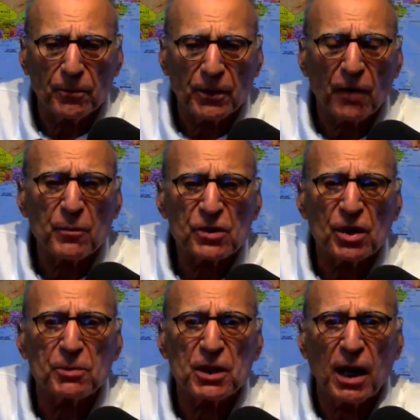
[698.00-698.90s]
government
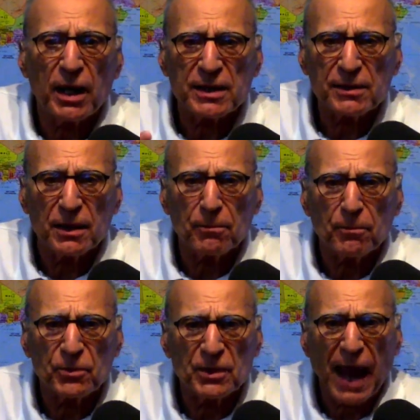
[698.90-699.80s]
subsidized
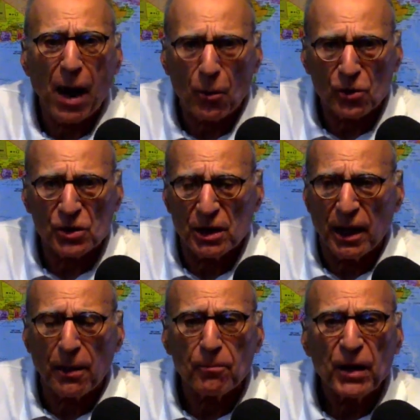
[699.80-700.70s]
towers in
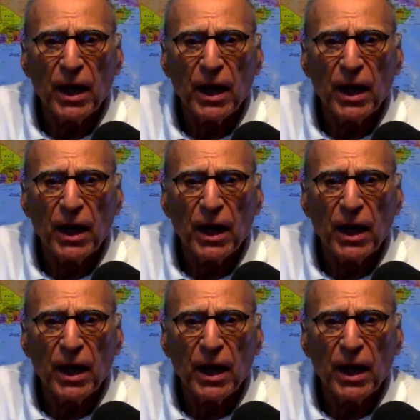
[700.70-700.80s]
there.